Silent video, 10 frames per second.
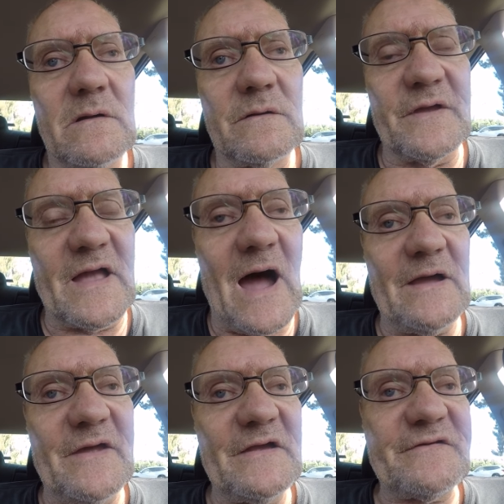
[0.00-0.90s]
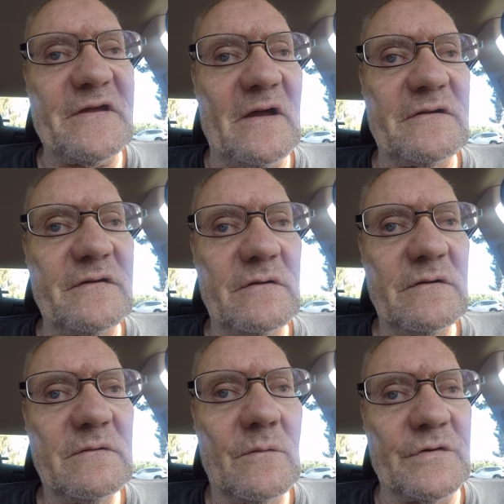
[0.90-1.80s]
The guy they sent
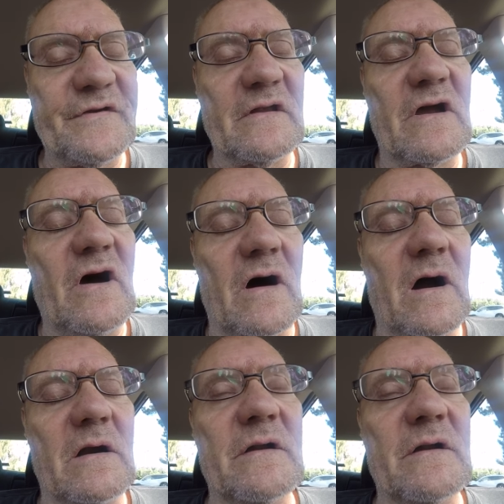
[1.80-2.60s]
was in a car,